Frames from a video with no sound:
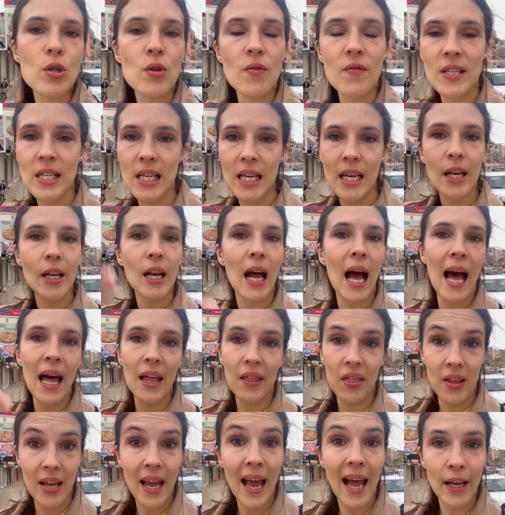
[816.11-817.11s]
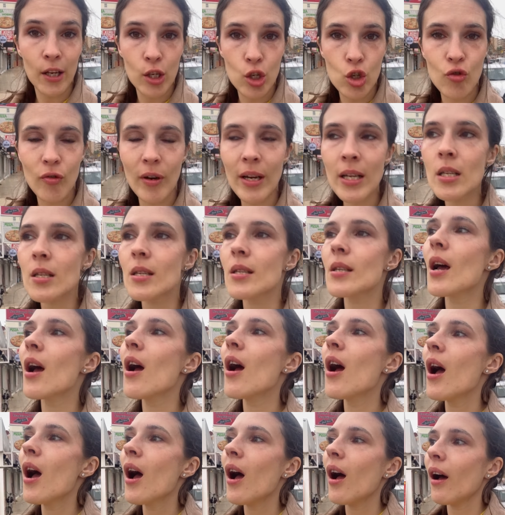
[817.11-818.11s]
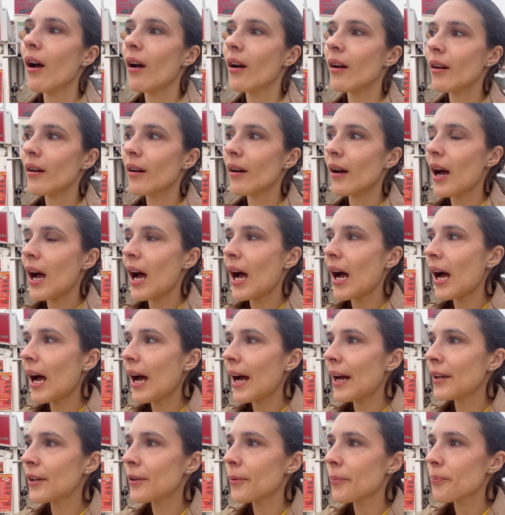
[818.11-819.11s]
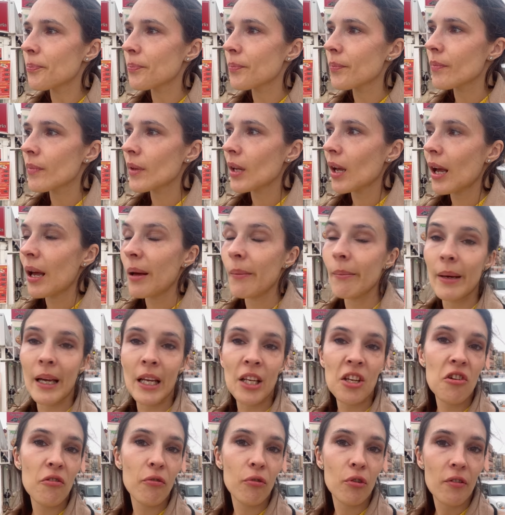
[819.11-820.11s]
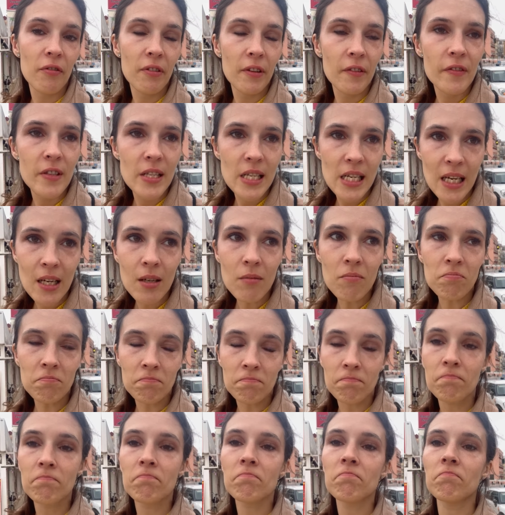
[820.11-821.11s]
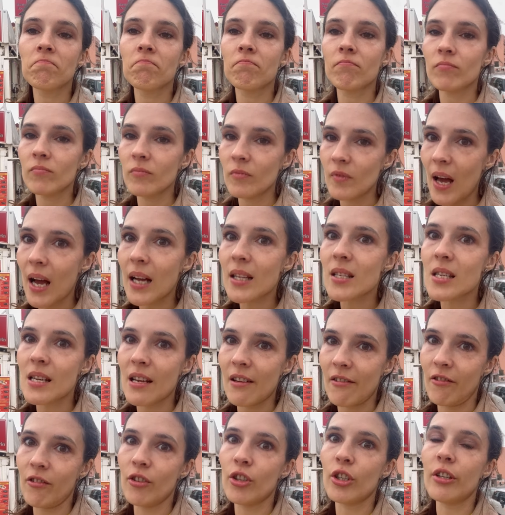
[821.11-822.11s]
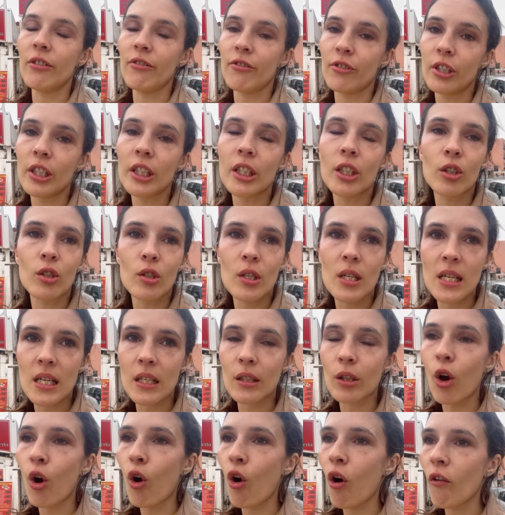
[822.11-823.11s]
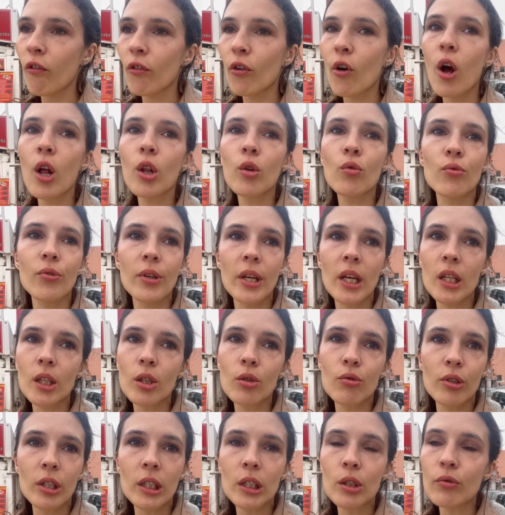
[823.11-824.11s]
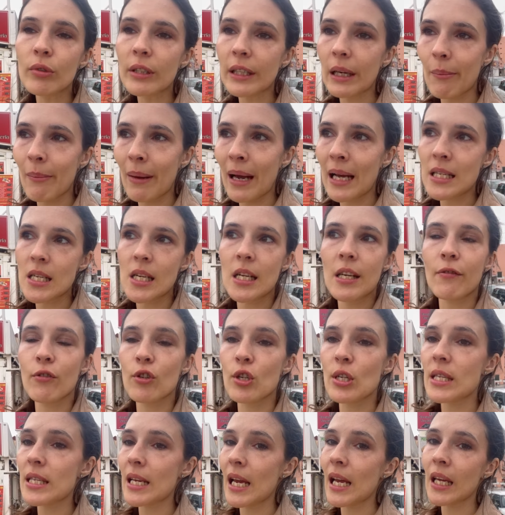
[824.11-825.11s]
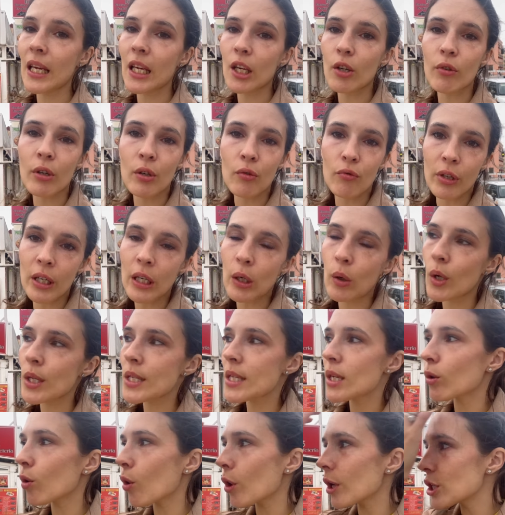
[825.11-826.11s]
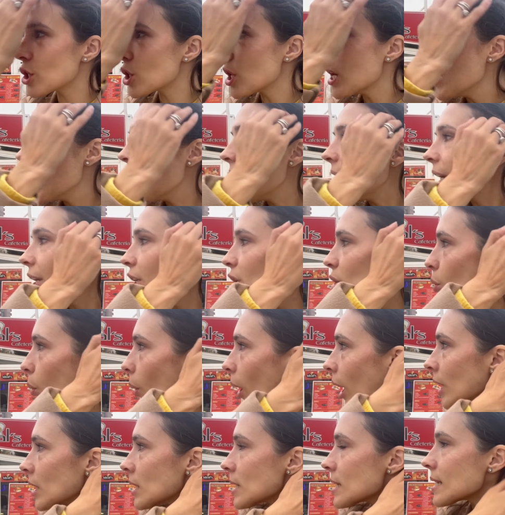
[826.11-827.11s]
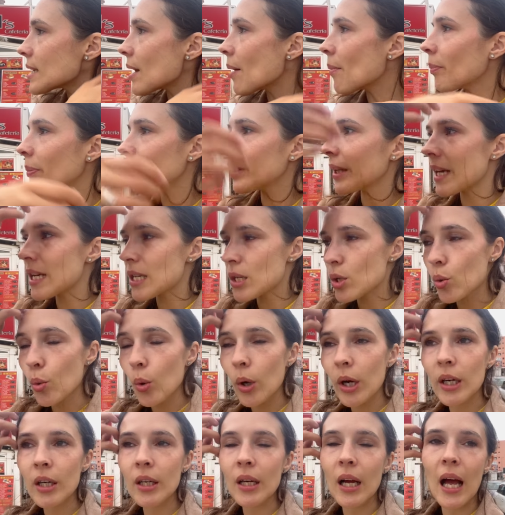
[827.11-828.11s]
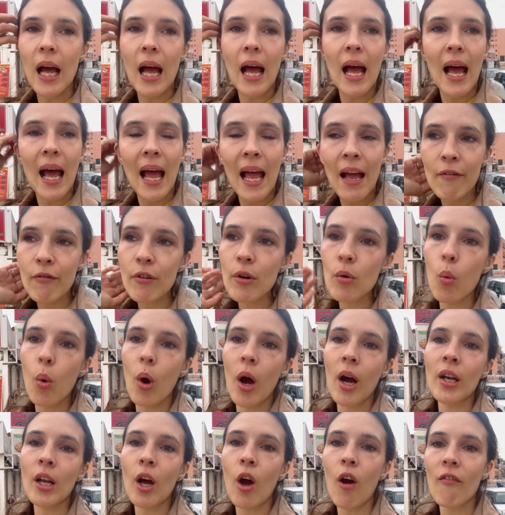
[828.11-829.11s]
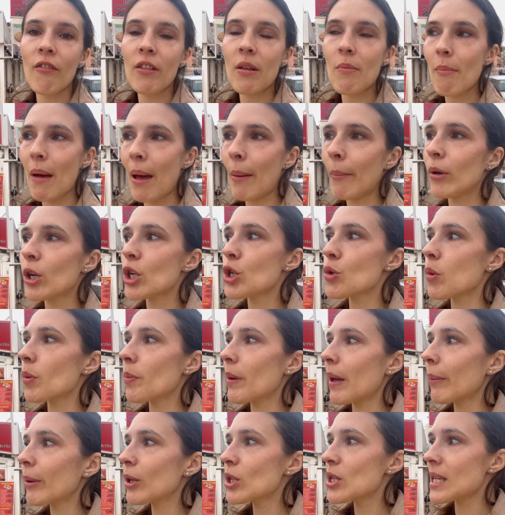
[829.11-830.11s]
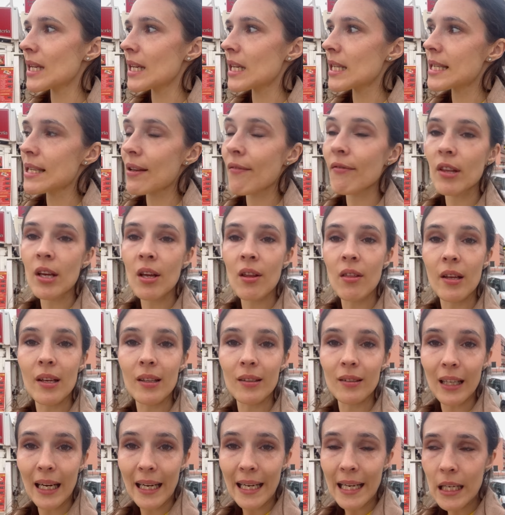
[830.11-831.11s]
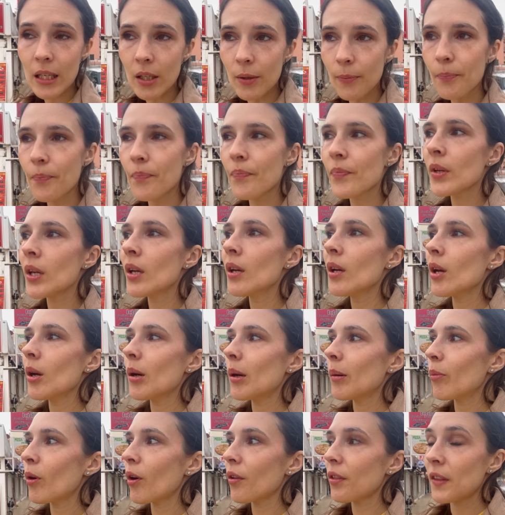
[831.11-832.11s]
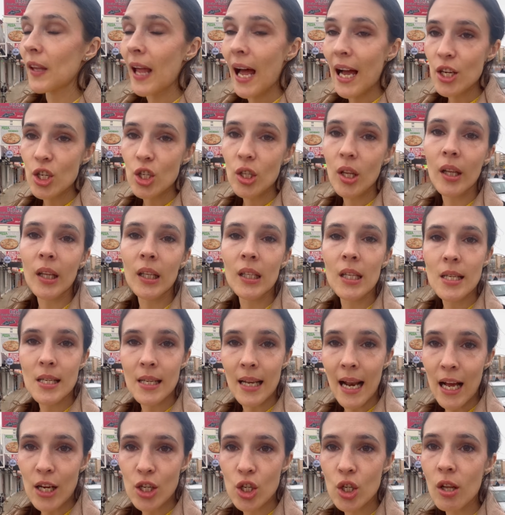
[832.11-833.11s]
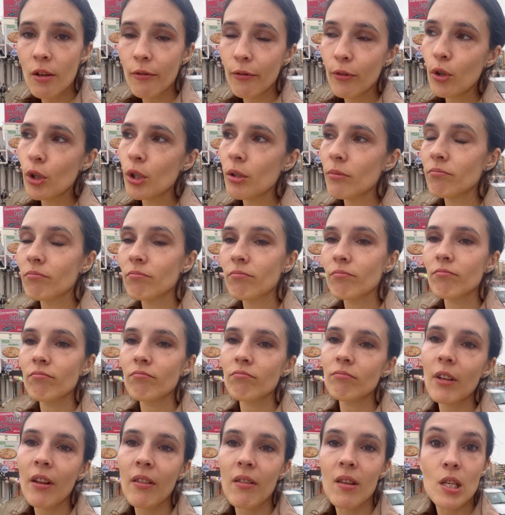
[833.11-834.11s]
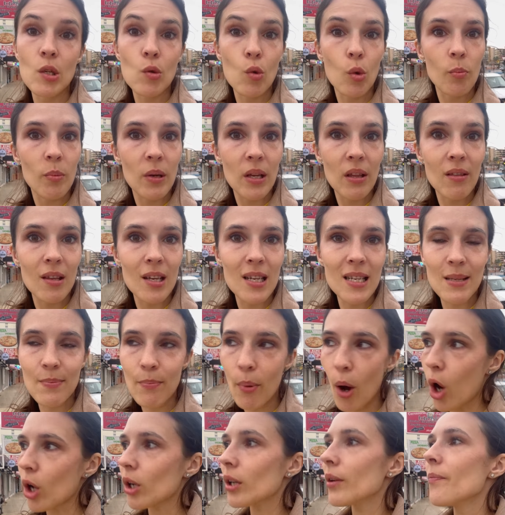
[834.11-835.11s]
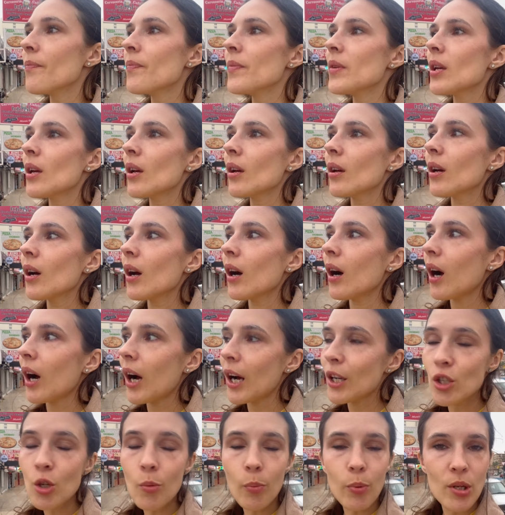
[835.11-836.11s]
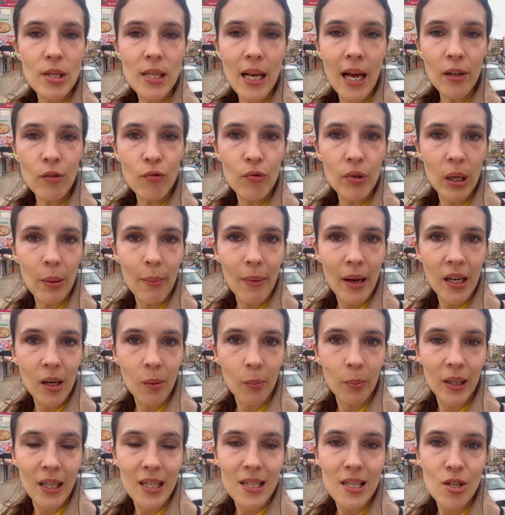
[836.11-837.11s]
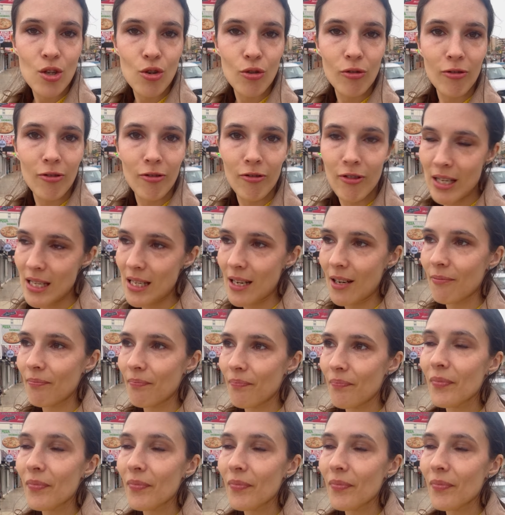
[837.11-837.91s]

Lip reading: You've seen it at the entrance. And a menu for 15, that's a very, very good deal. Overall, really, really recommend it. If you're staying here in Rincon de Loix, you want some place where every one of the members would be able to eat something they like, both national and international food, this would be the spot. 100% recommended place to visit.